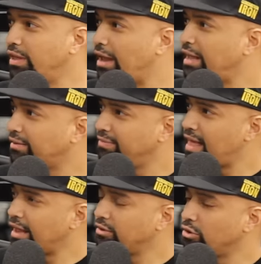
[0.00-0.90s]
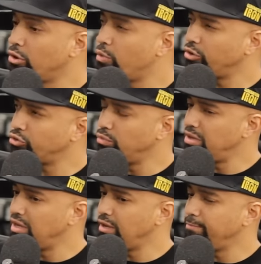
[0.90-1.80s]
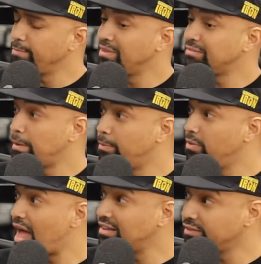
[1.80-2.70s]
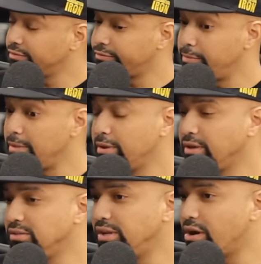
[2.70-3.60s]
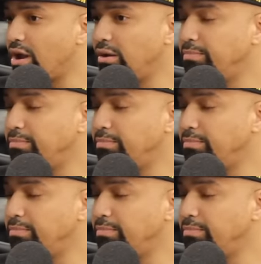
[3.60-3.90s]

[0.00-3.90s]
I guess a good question would be, there's people that suffer from it because they're on